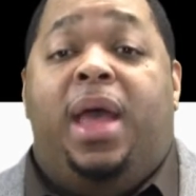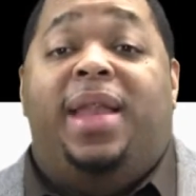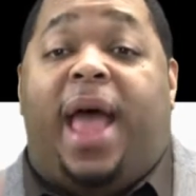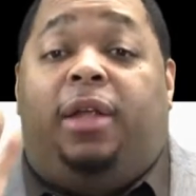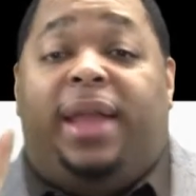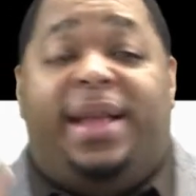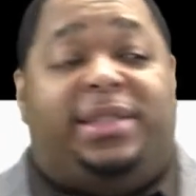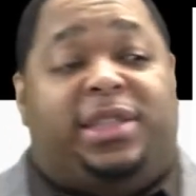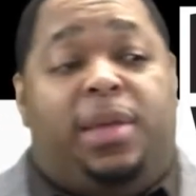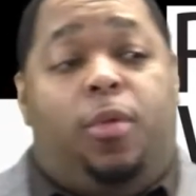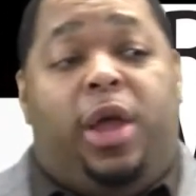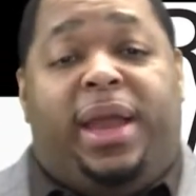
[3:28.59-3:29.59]
Now, let
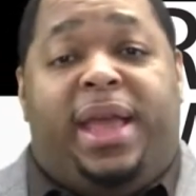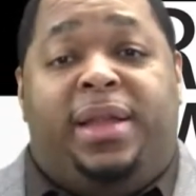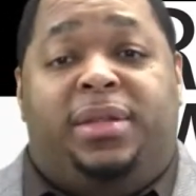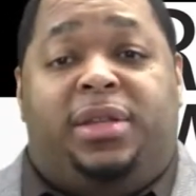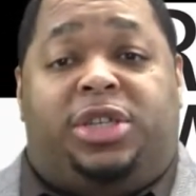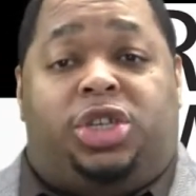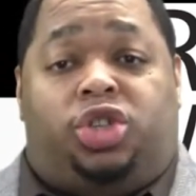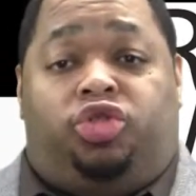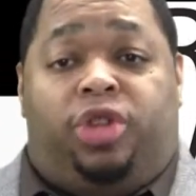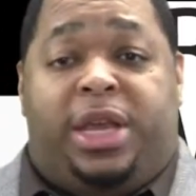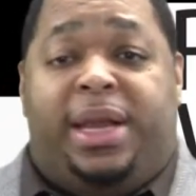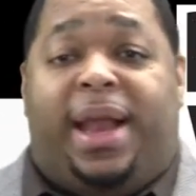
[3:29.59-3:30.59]
someone in the
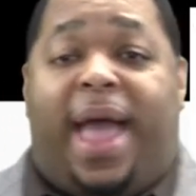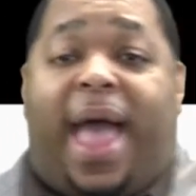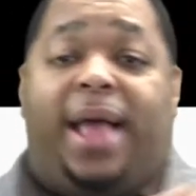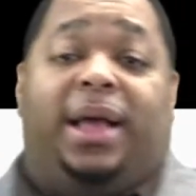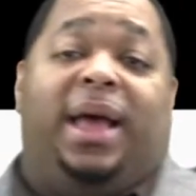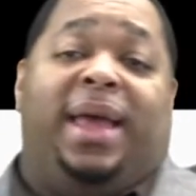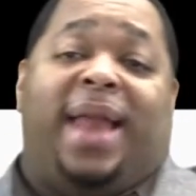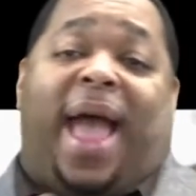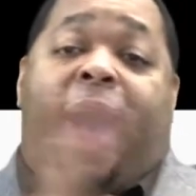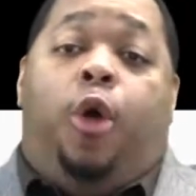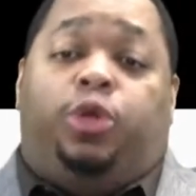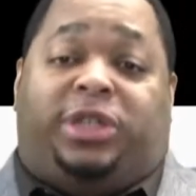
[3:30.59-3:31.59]
street an
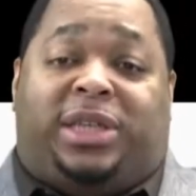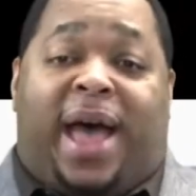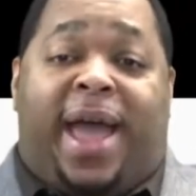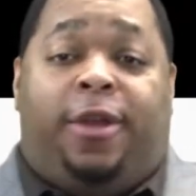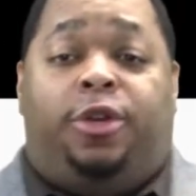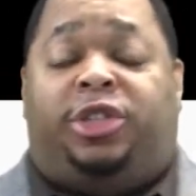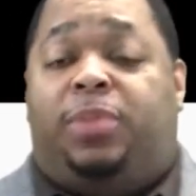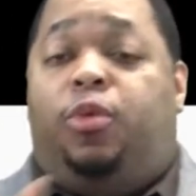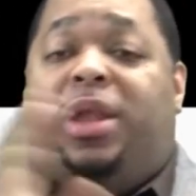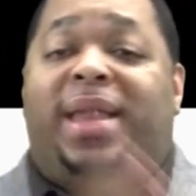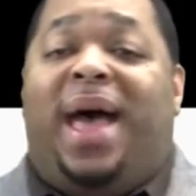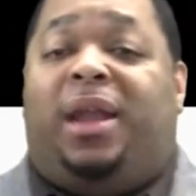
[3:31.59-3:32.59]
outsider,
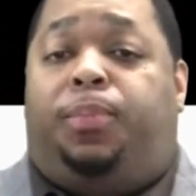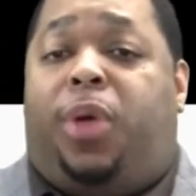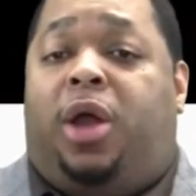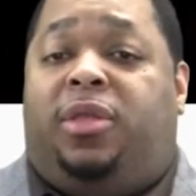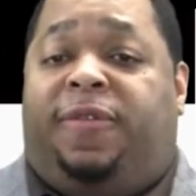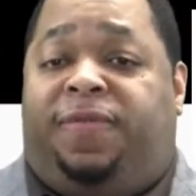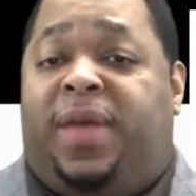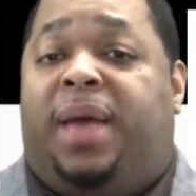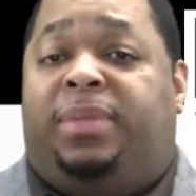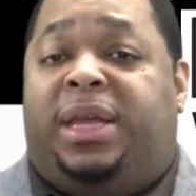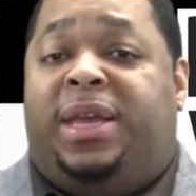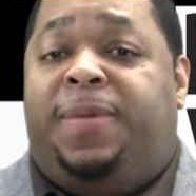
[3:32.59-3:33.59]
someone not a part of the
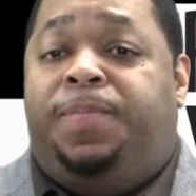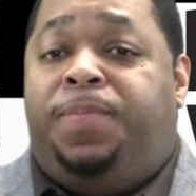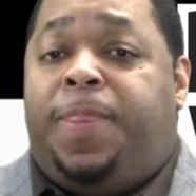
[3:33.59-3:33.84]
family,